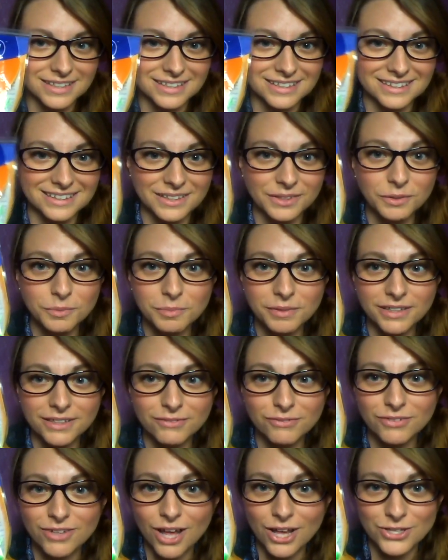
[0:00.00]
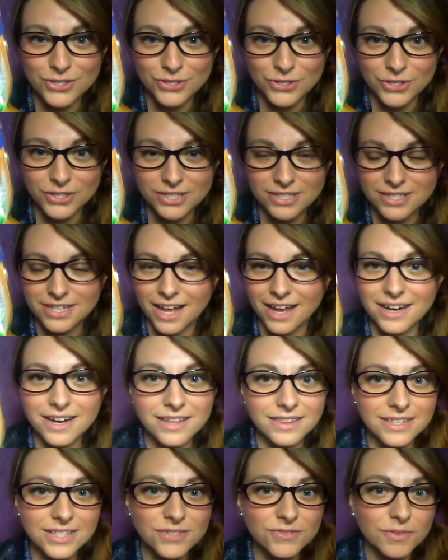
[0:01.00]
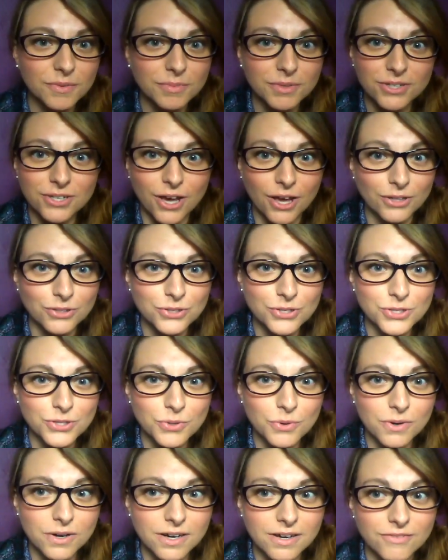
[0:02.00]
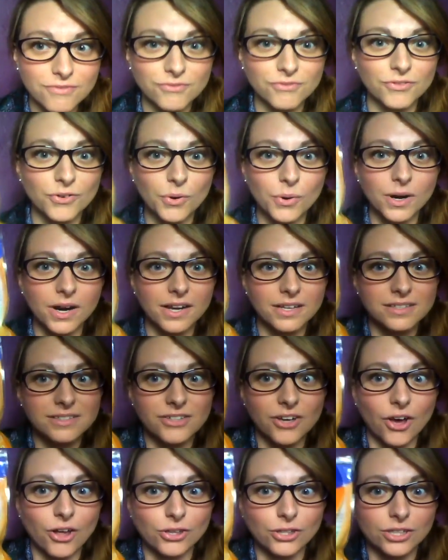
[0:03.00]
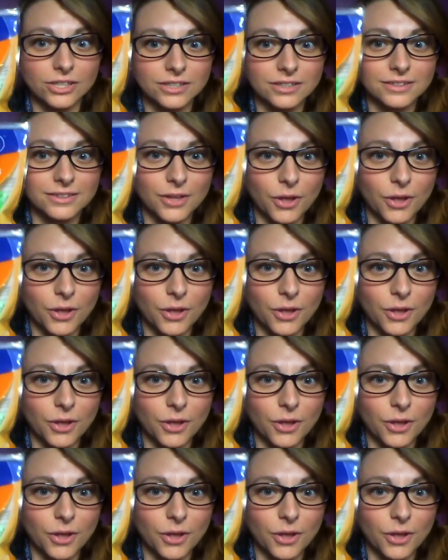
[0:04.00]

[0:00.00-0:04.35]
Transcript: Little bitty flossers. I got these from the dollar store for $1,